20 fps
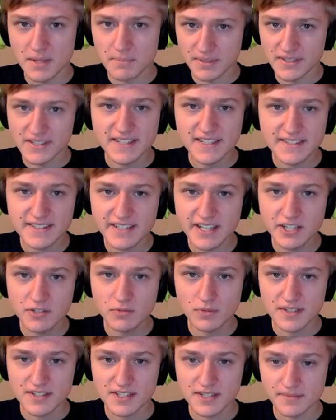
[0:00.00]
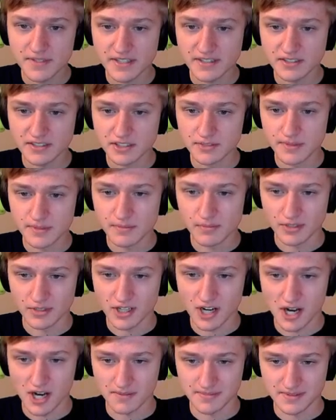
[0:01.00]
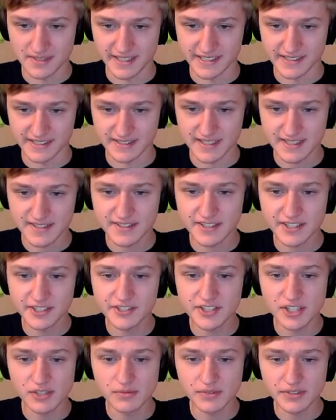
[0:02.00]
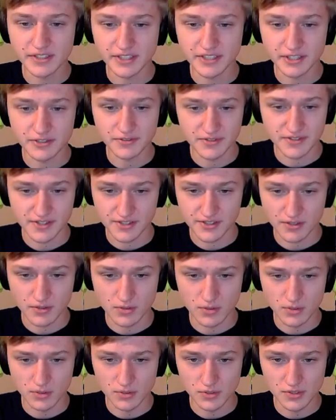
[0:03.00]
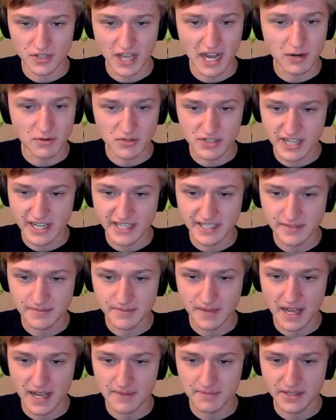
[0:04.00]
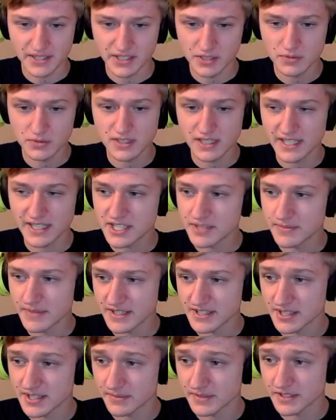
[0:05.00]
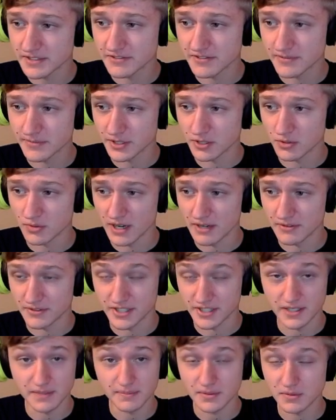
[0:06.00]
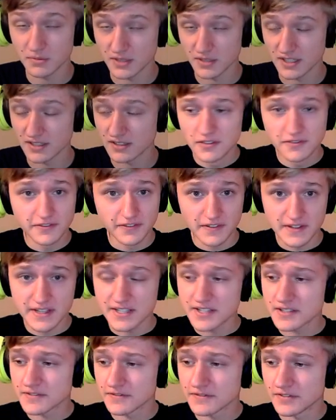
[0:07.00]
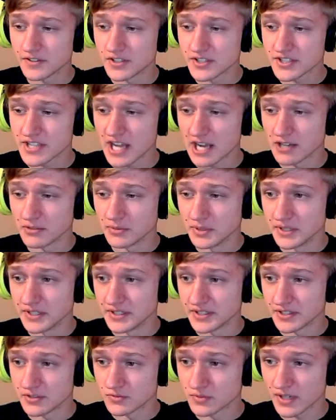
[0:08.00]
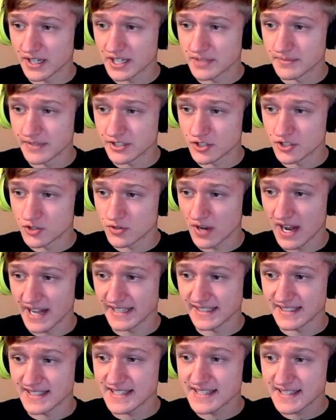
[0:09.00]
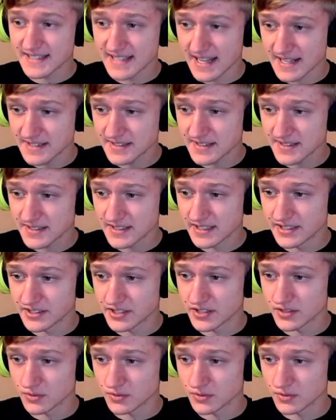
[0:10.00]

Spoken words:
But let's say you want something a little bit more complicated. Let's say you don't want to use this old, outdated map, and you would like to make something from the ground up. Well, for this, first, I would recommend dragging sets into the